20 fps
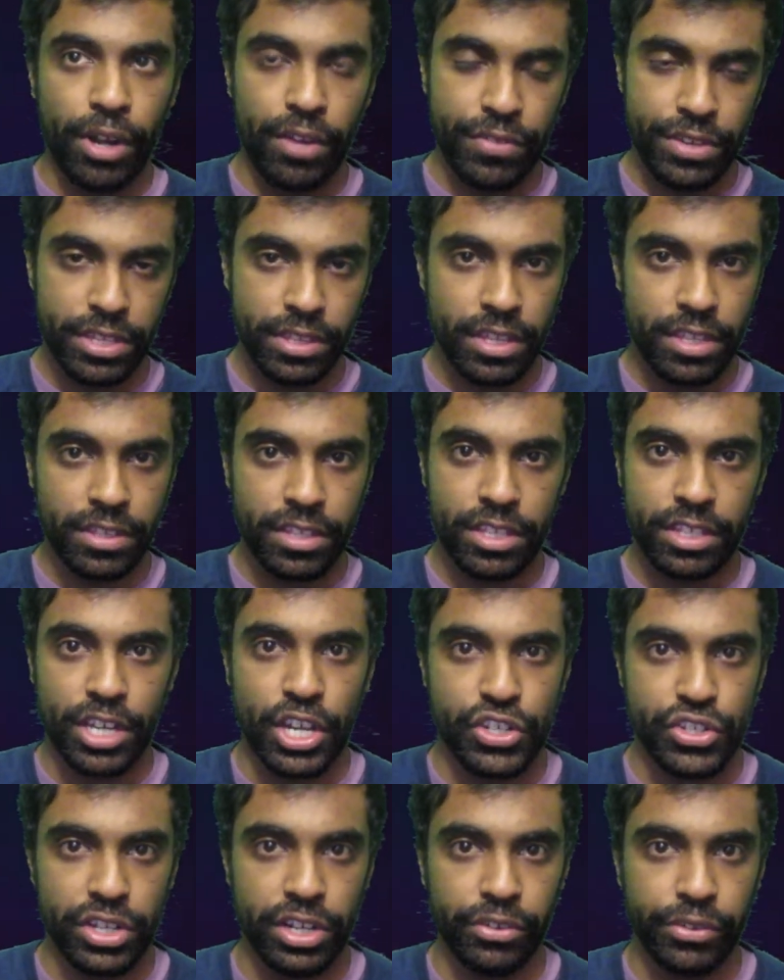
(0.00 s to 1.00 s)
I'll preface this
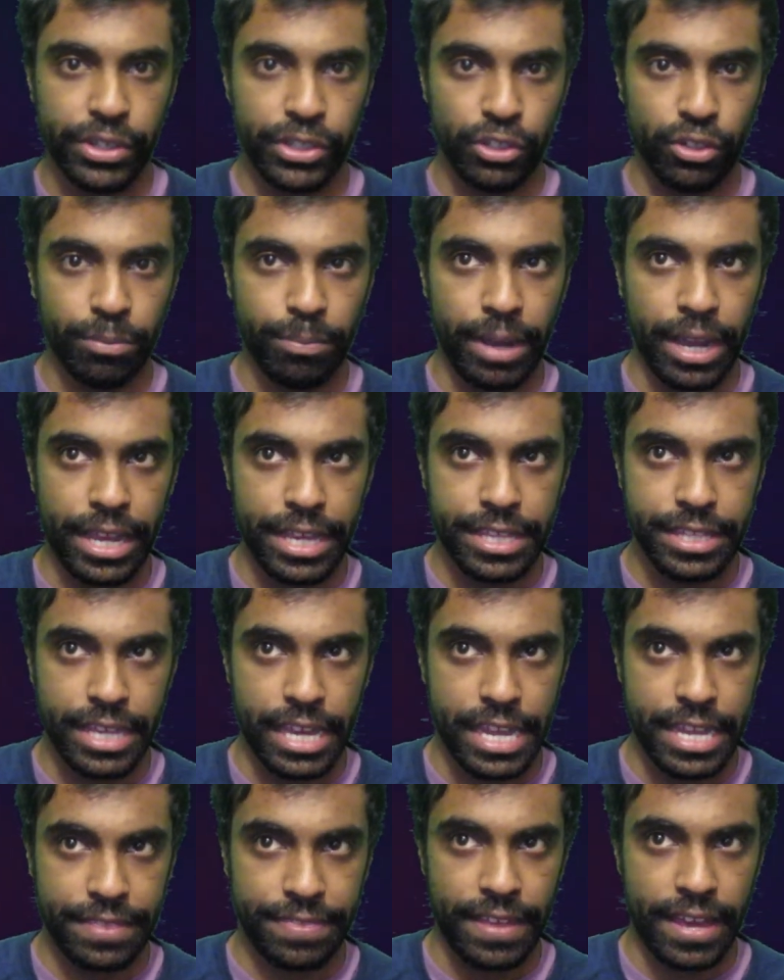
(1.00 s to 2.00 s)
discussion a little
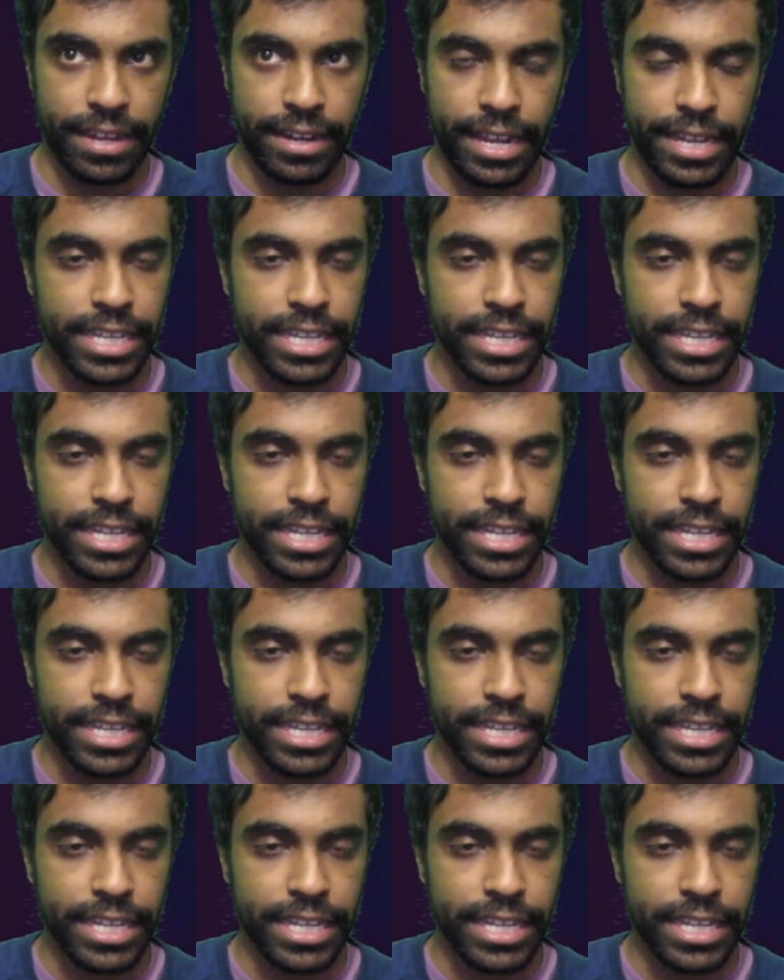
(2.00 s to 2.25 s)
by saying